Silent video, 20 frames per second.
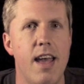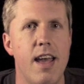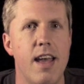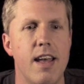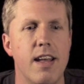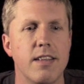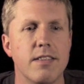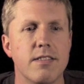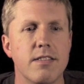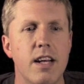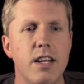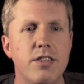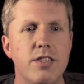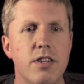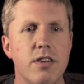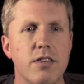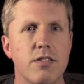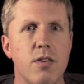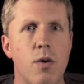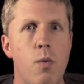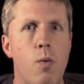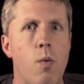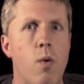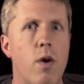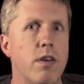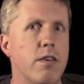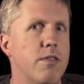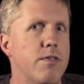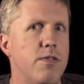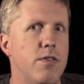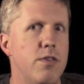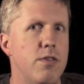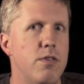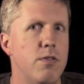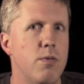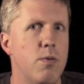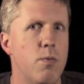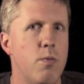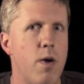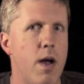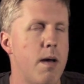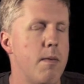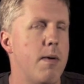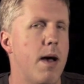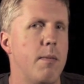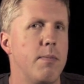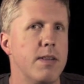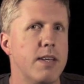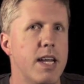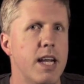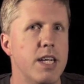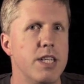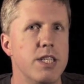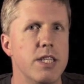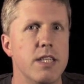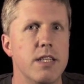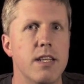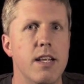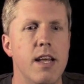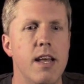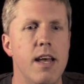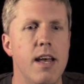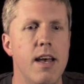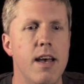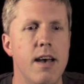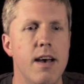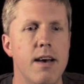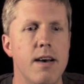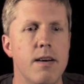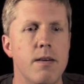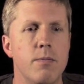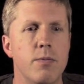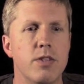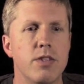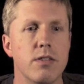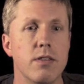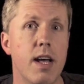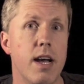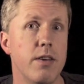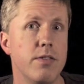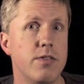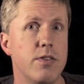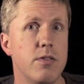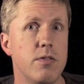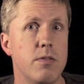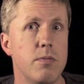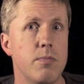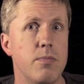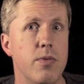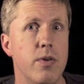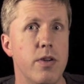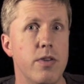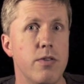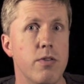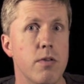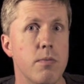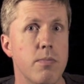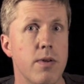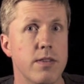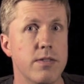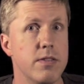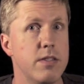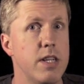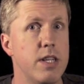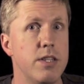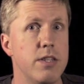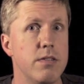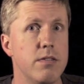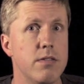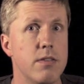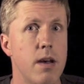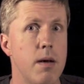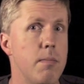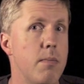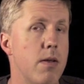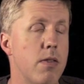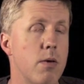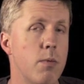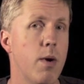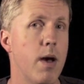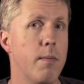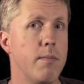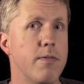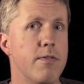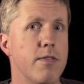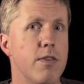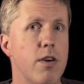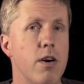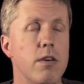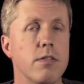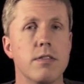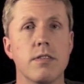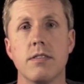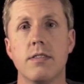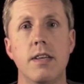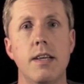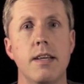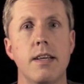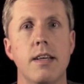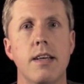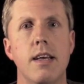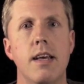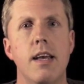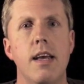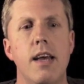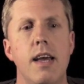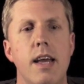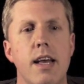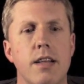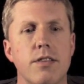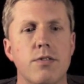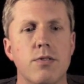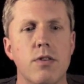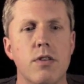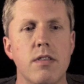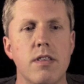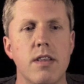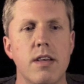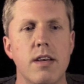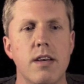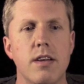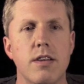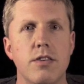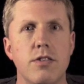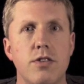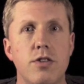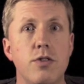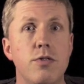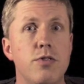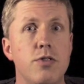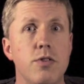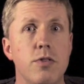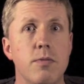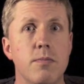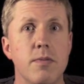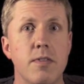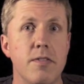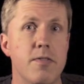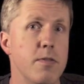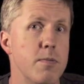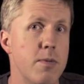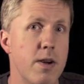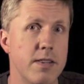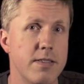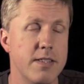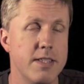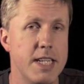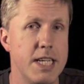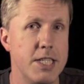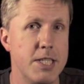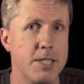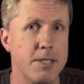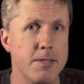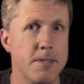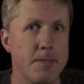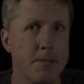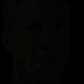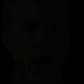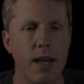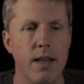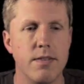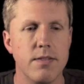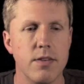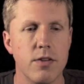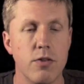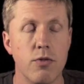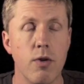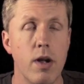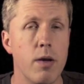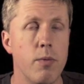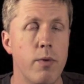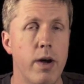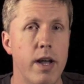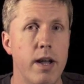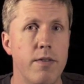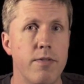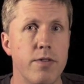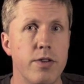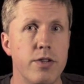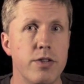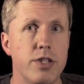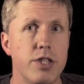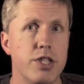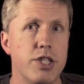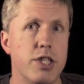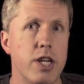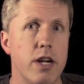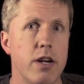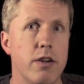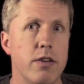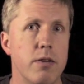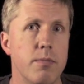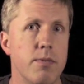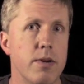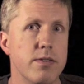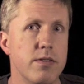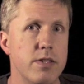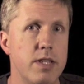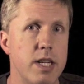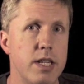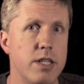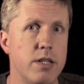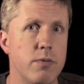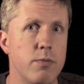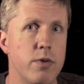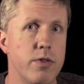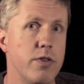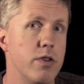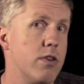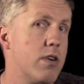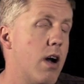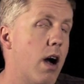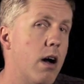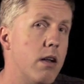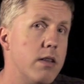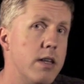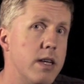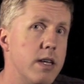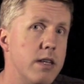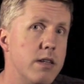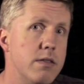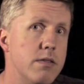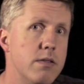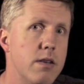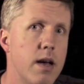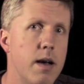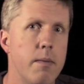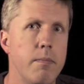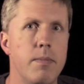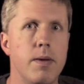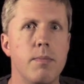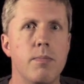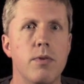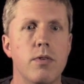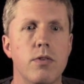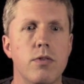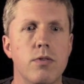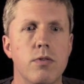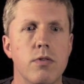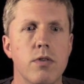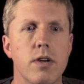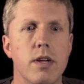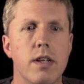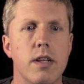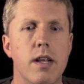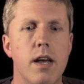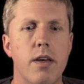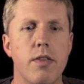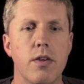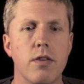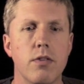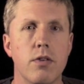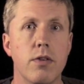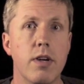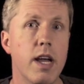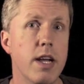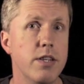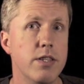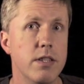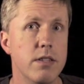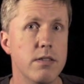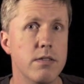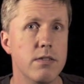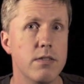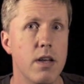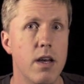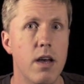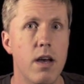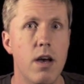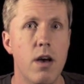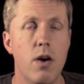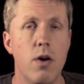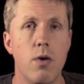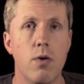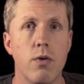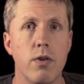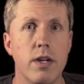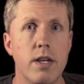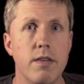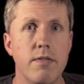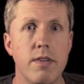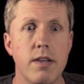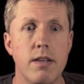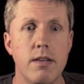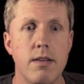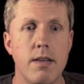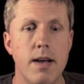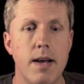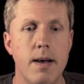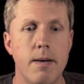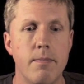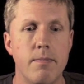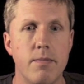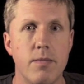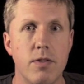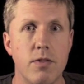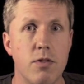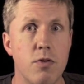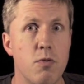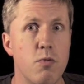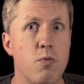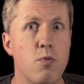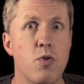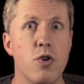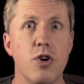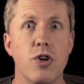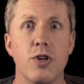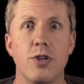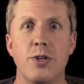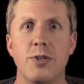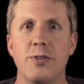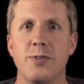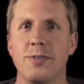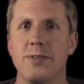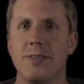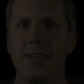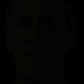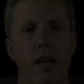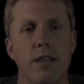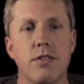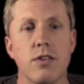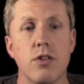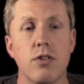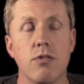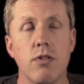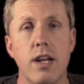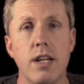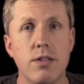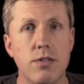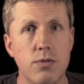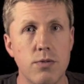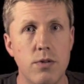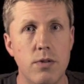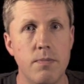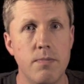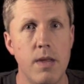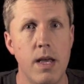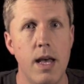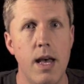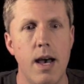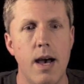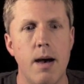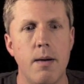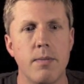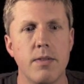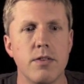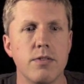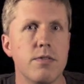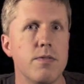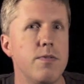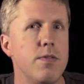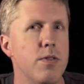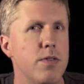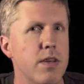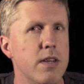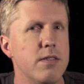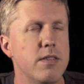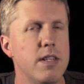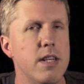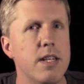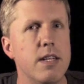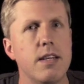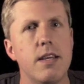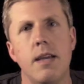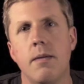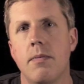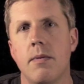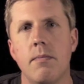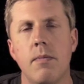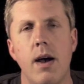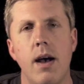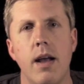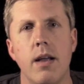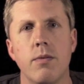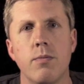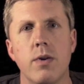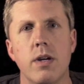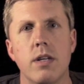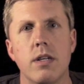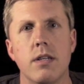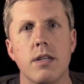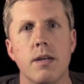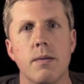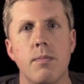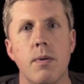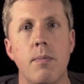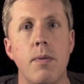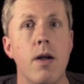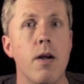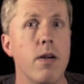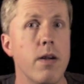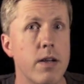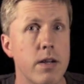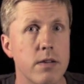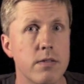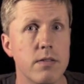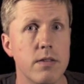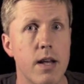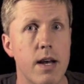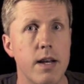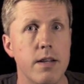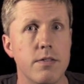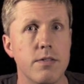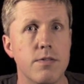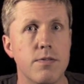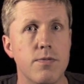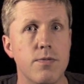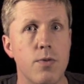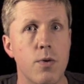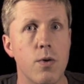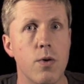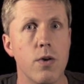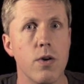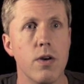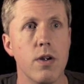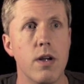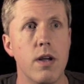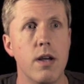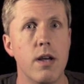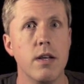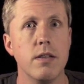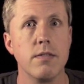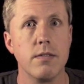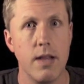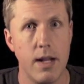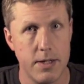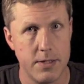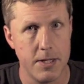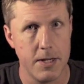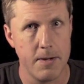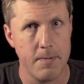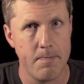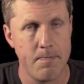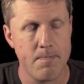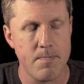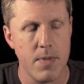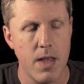And SlideShare is a wonderful web application um, which allows you to put your presentations up on the web for all to see. It's sort of the YouTube for presentations. It's a great way for you to share your presentation with your colleagues, um, people who are in other locations, or even um, the world. It's a great tool, um, but there's a few things you need to keep in mind when preparing your slides for SlideShare.